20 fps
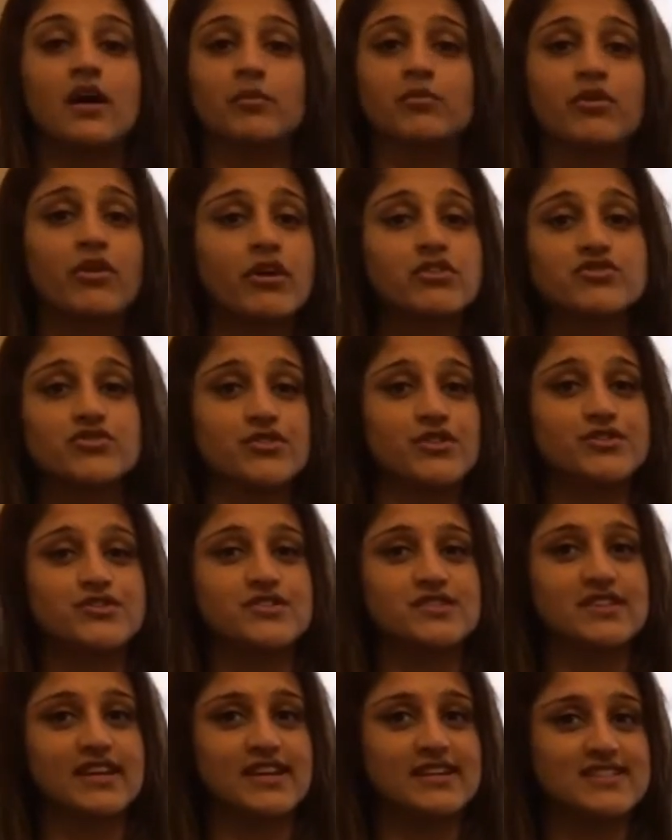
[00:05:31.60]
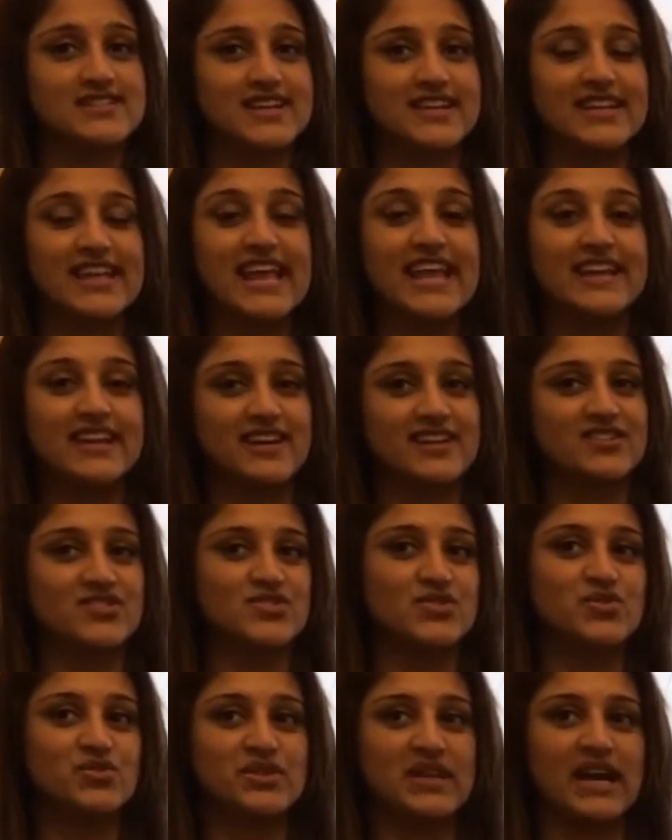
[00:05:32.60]
Correctional nurses, like I said, cannot
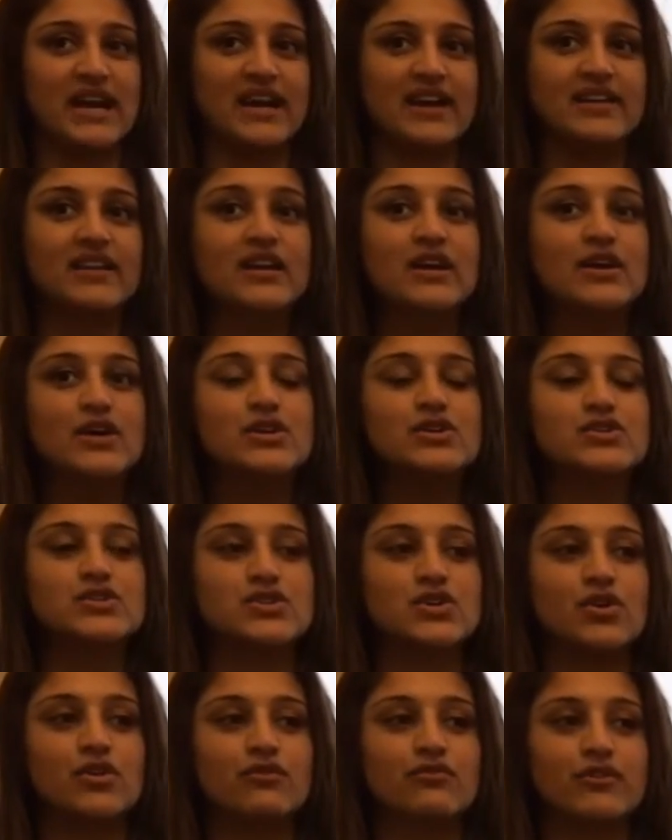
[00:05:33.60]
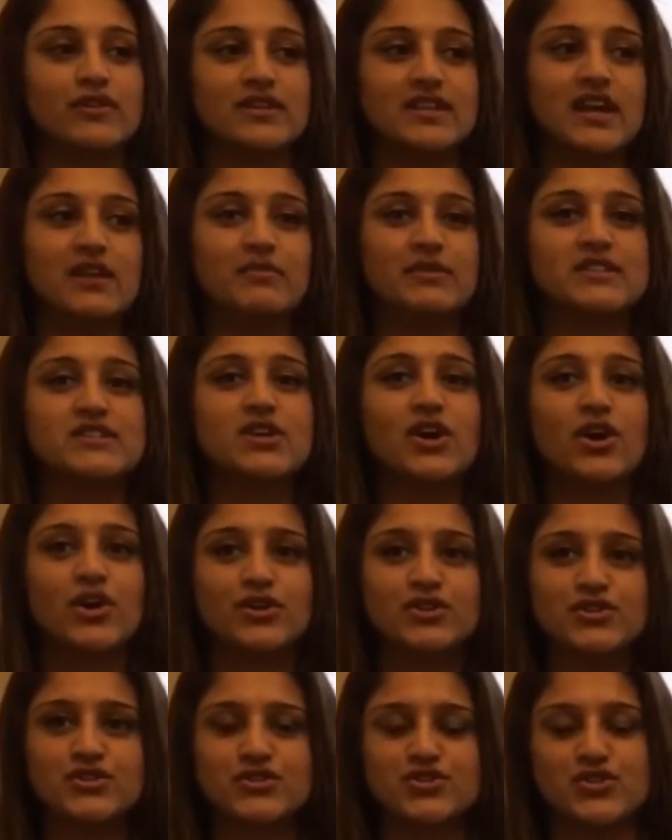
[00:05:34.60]
do that. So for them, it's
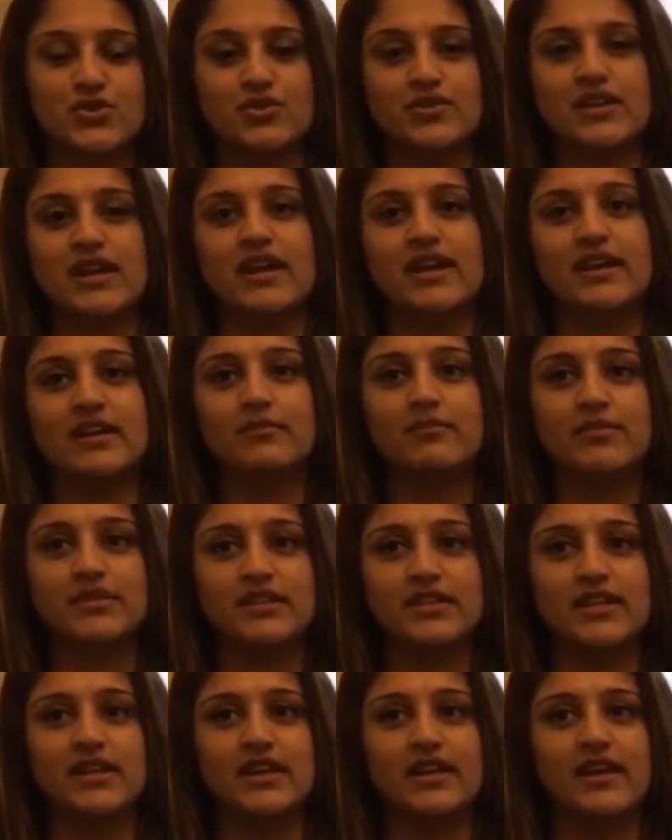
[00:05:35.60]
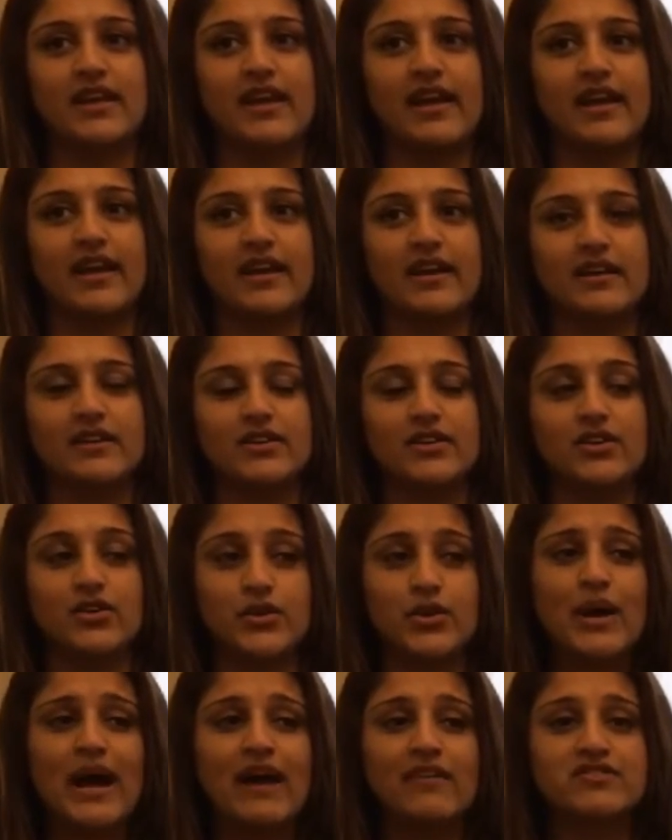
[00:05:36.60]
hard to show that empathy, and
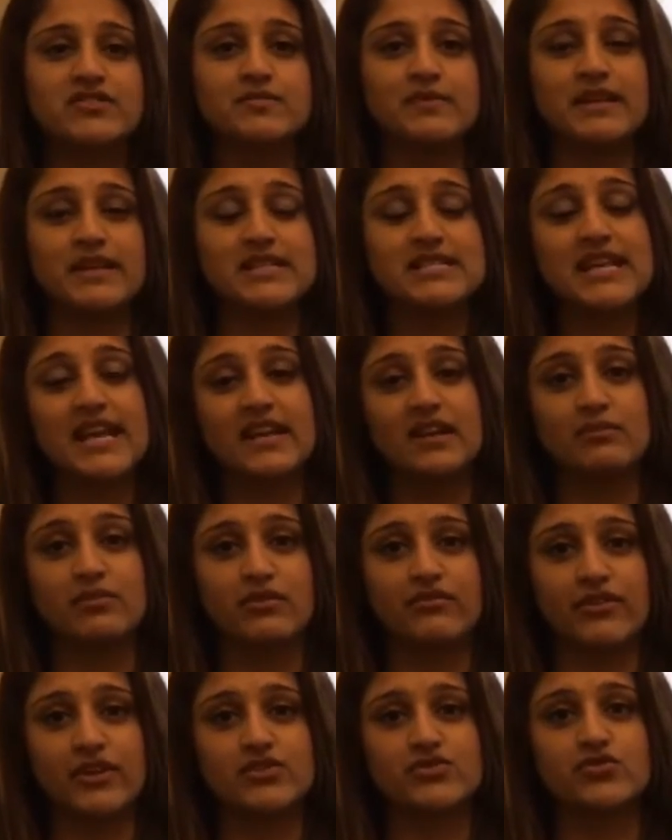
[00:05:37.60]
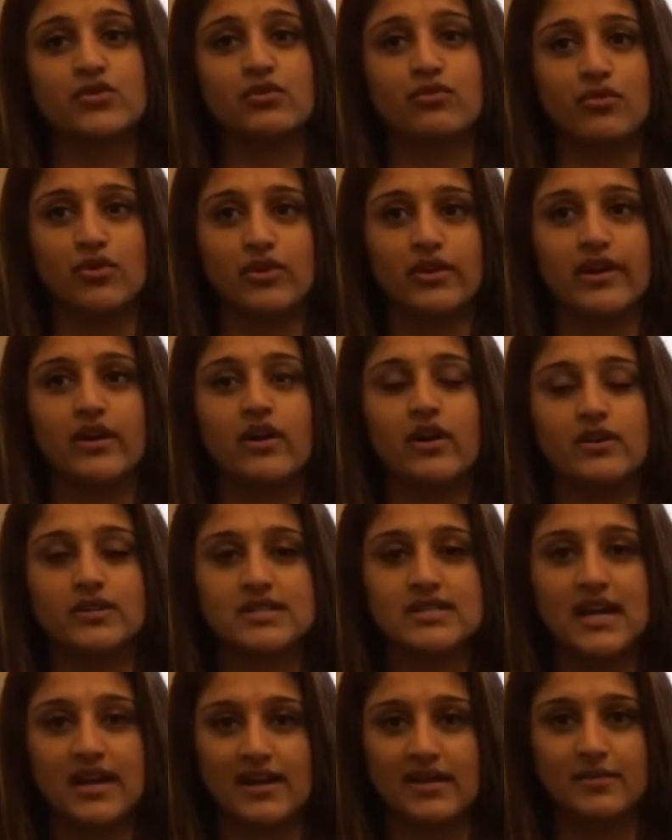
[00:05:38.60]
you have to maintain a professional role at all
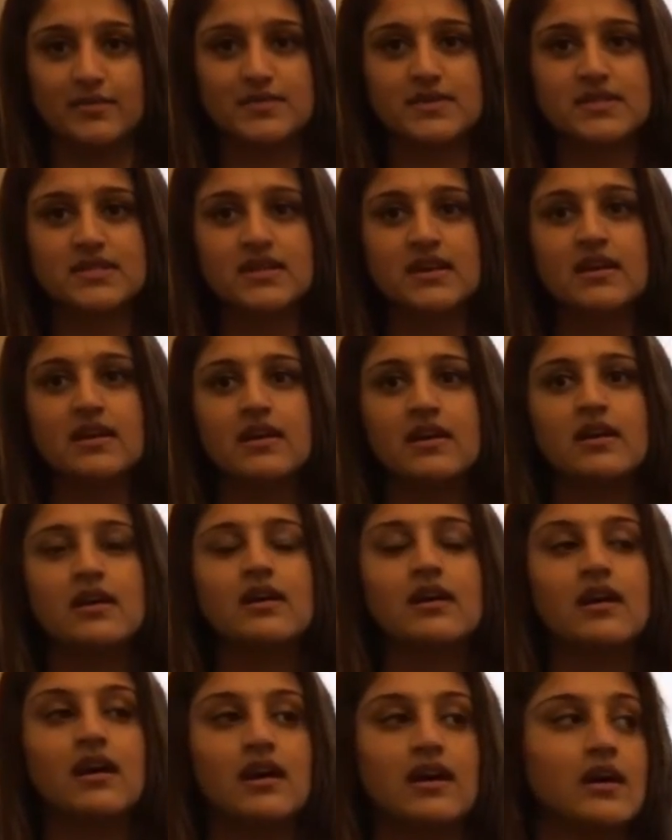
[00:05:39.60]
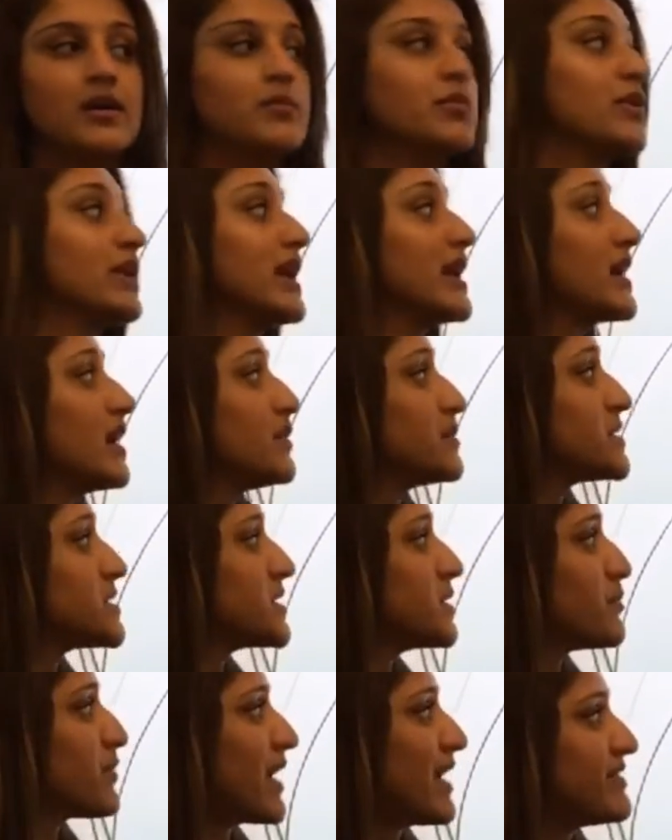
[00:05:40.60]
times. When it comes to
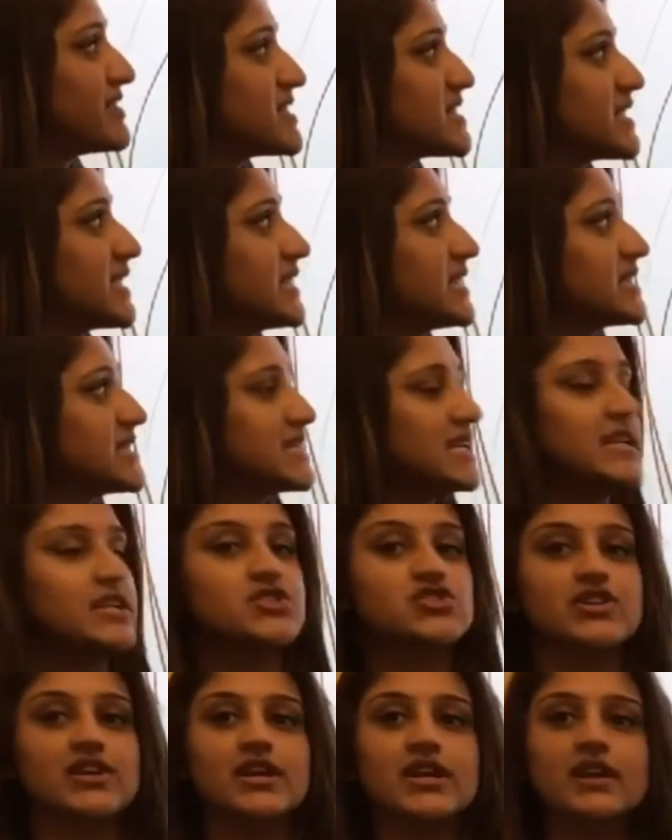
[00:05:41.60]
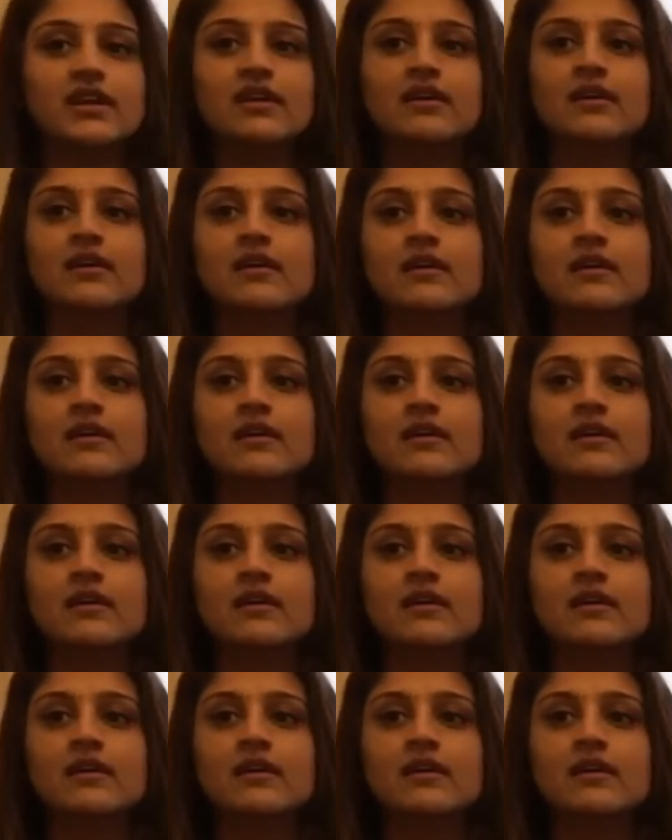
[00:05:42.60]
privacy and teaching,